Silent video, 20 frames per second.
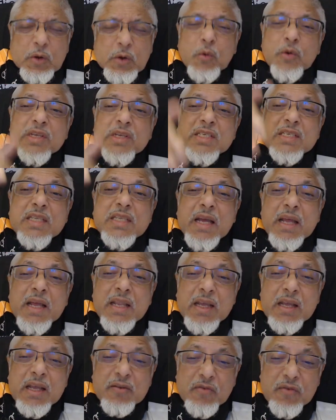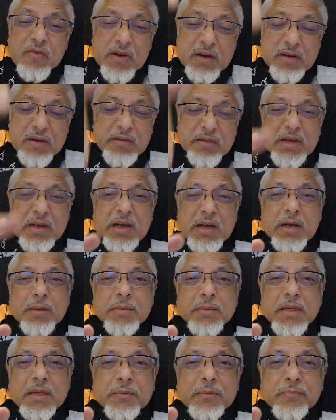who is standing in front of the
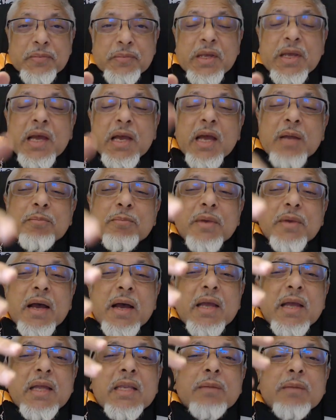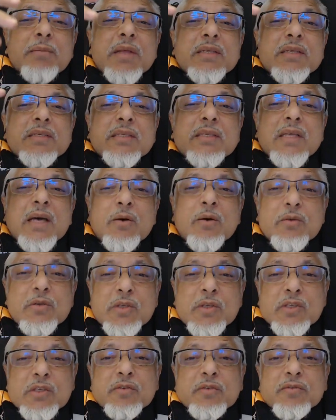army. And behind him, there's
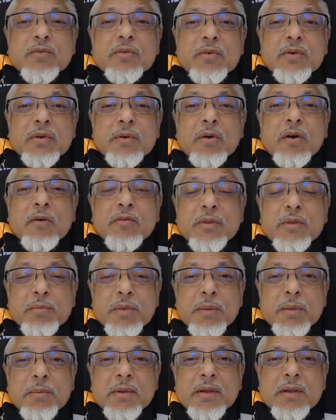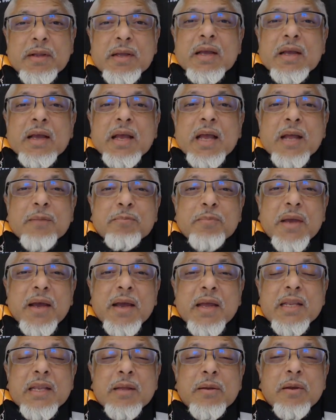thousands of the people. And
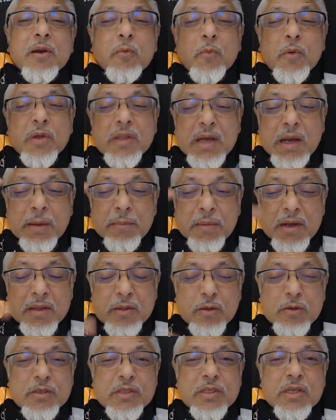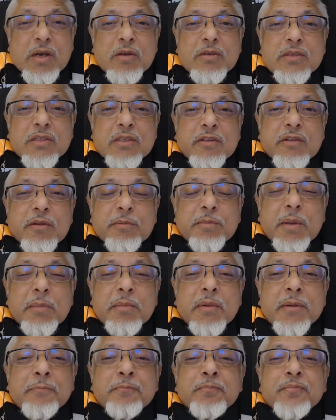behind him, among those thousands of the
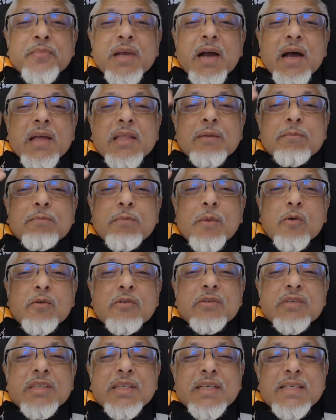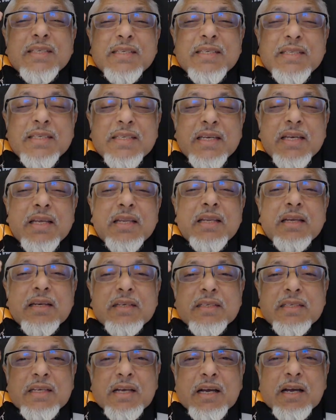people, are the most senior
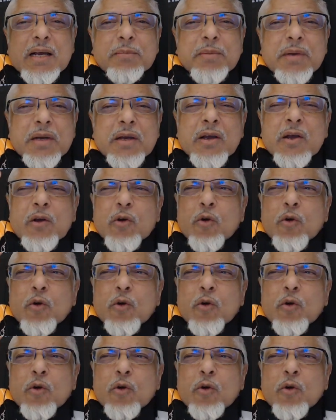Sahaba.